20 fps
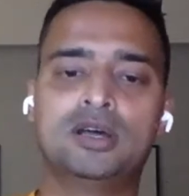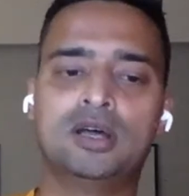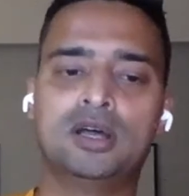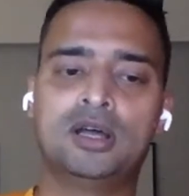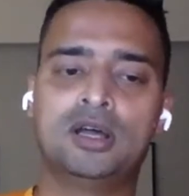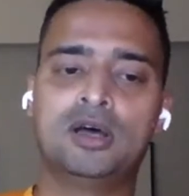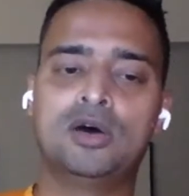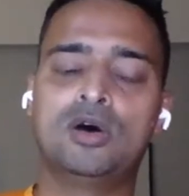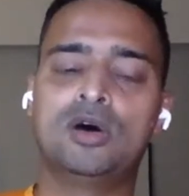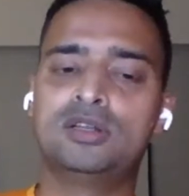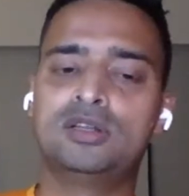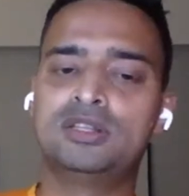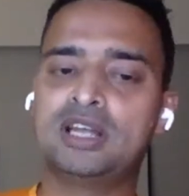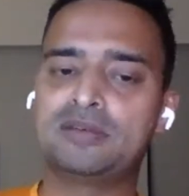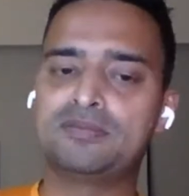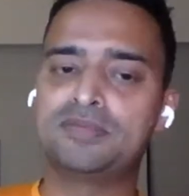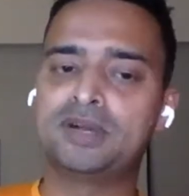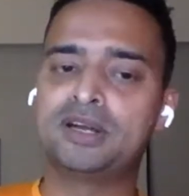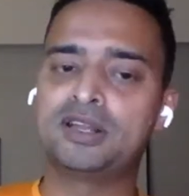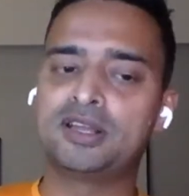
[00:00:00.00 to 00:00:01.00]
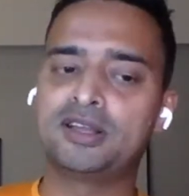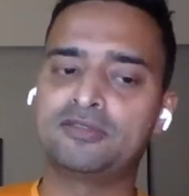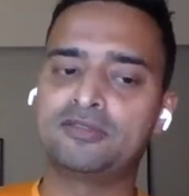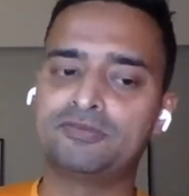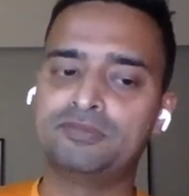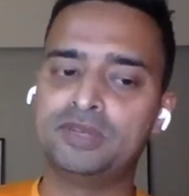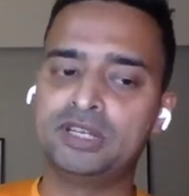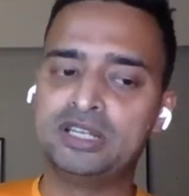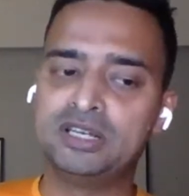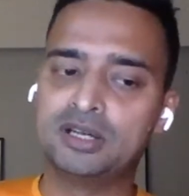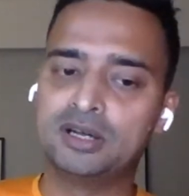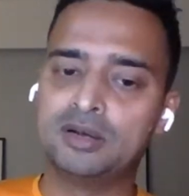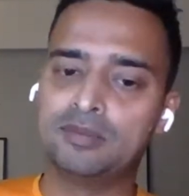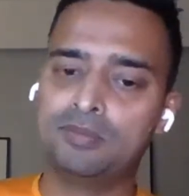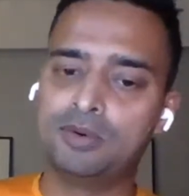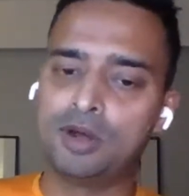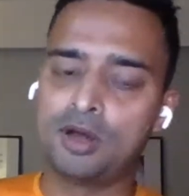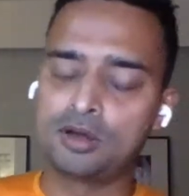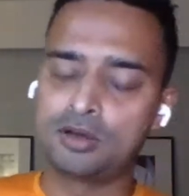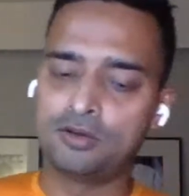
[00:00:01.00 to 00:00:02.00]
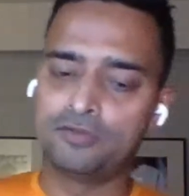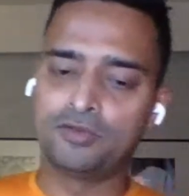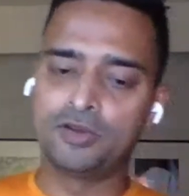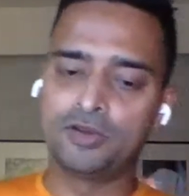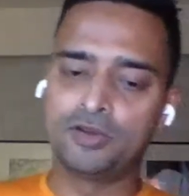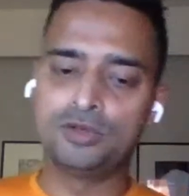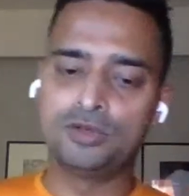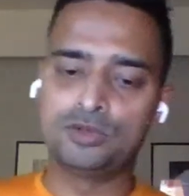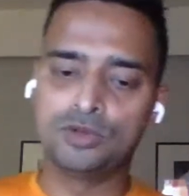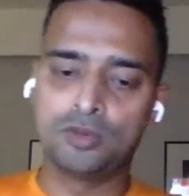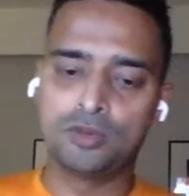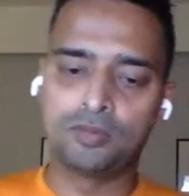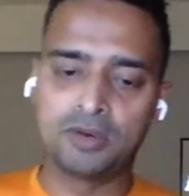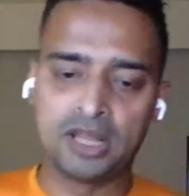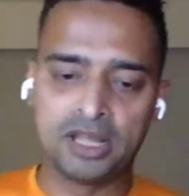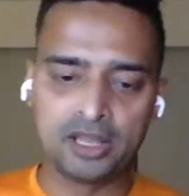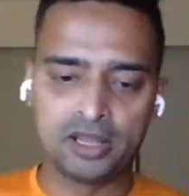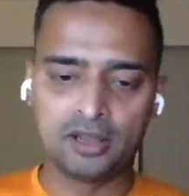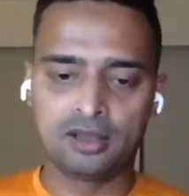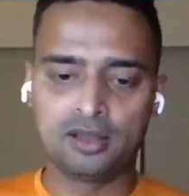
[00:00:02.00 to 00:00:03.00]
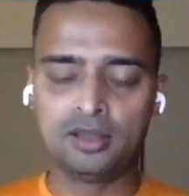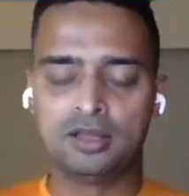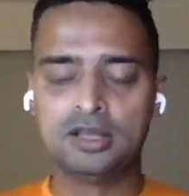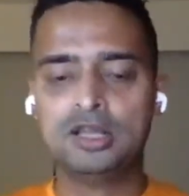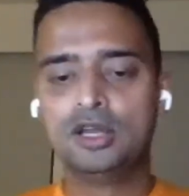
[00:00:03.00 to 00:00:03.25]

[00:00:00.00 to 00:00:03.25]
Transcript: or that might have been a blocker for you to apply here